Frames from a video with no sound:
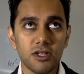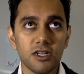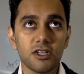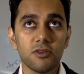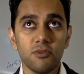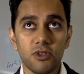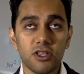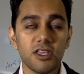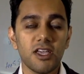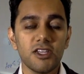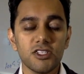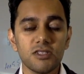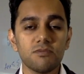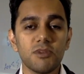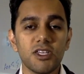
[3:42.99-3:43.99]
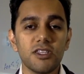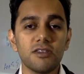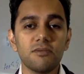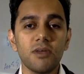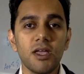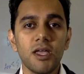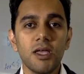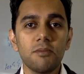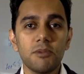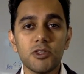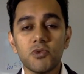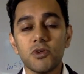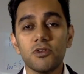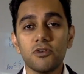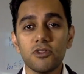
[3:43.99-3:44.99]
communication medium
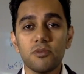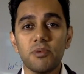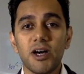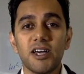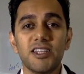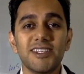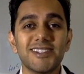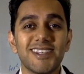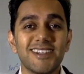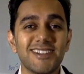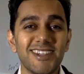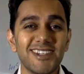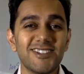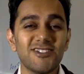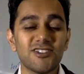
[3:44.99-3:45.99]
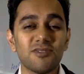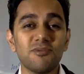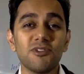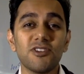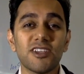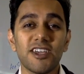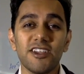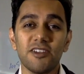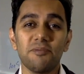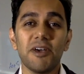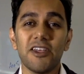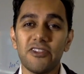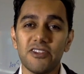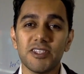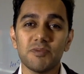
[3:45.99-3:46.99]
between all the parties that need to communicate
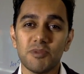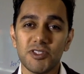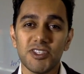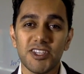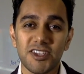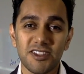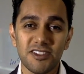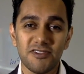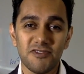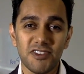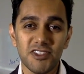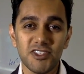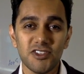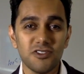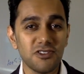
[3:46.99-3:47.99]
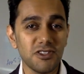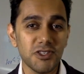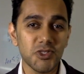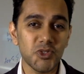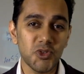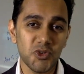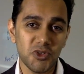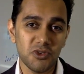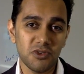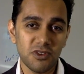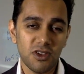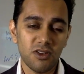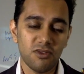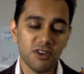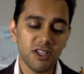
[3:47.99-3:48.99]
about this particular feature or this to-do,
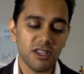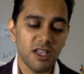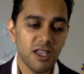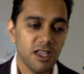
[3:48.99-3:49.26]
right?